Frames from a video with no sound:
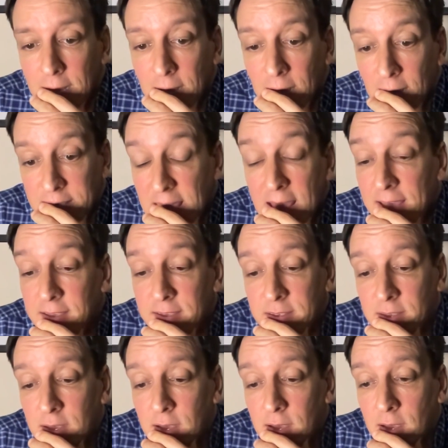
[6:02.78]
Kind
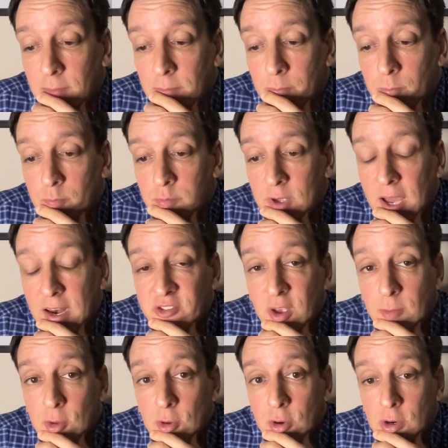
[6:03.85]
of
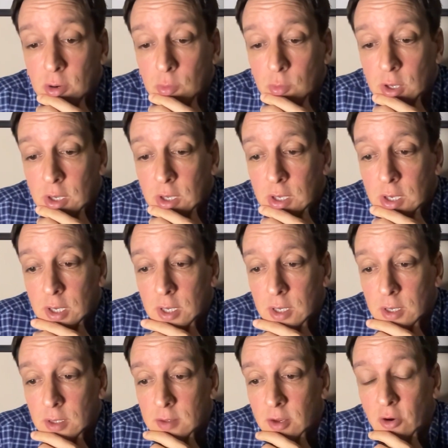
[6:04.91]
similar.
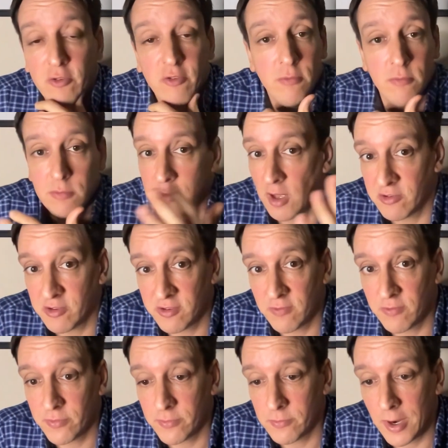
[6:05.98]
There are dozens
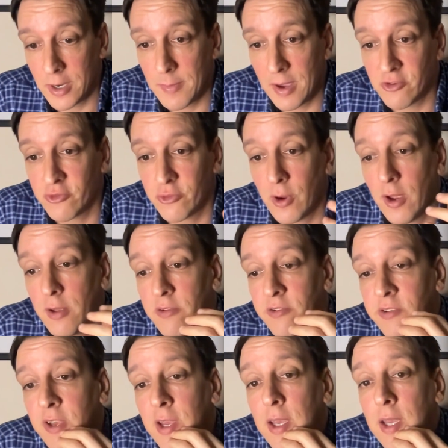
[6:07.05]
of randomized trials.